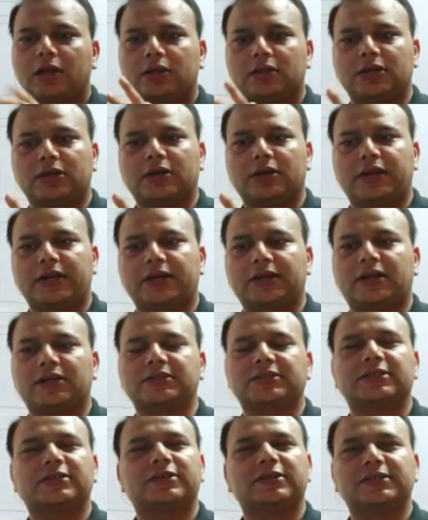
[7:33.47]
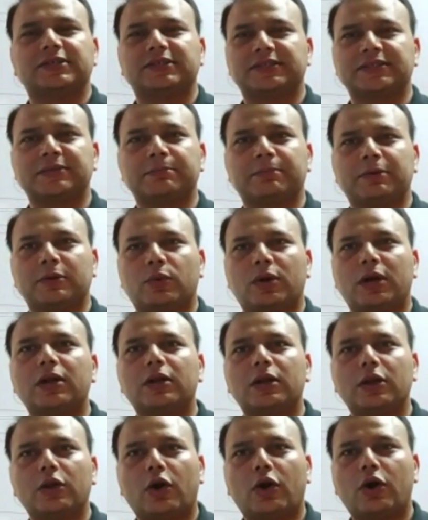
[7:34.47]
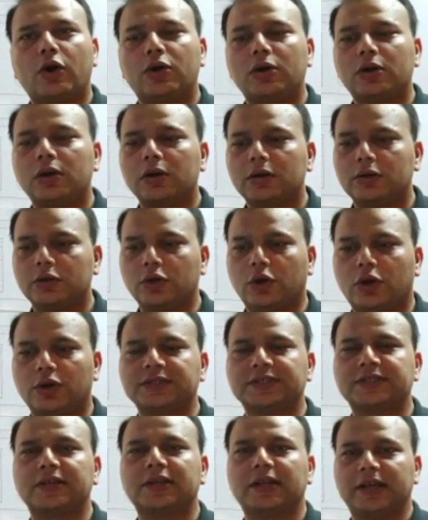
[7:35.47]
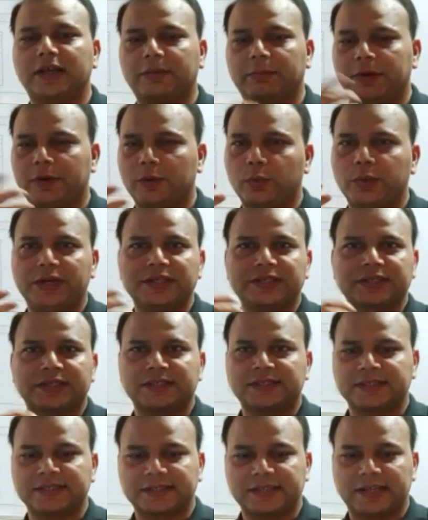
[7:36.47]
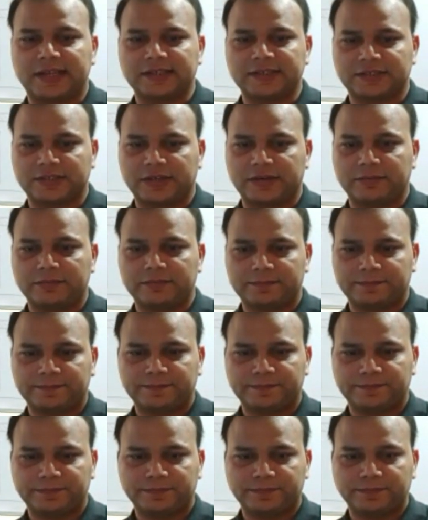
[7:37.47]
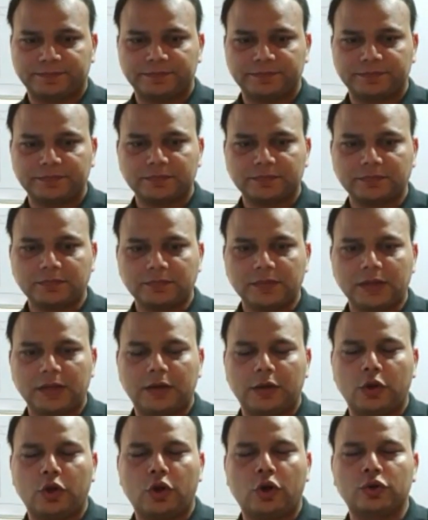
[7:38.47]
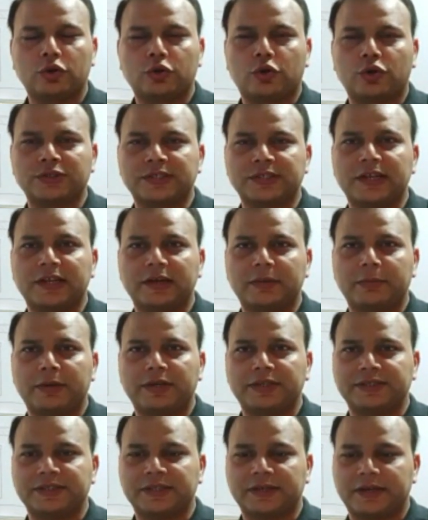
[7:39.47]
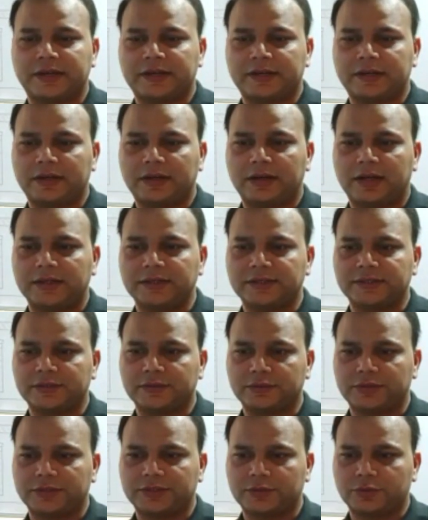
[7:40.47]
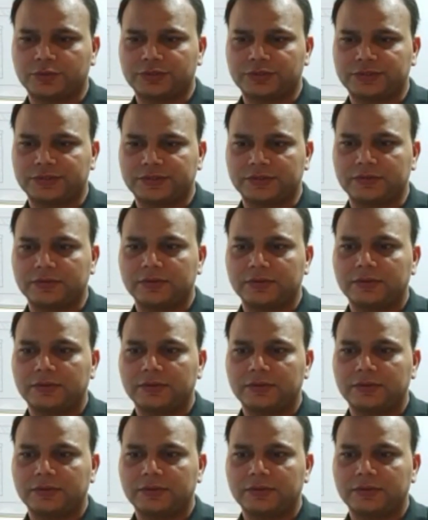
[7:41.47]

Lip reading: The correct answer is a simple one, long dorsal ligament. We discussed this last time. Long dorsal ligament is the correct answer to this question, sir.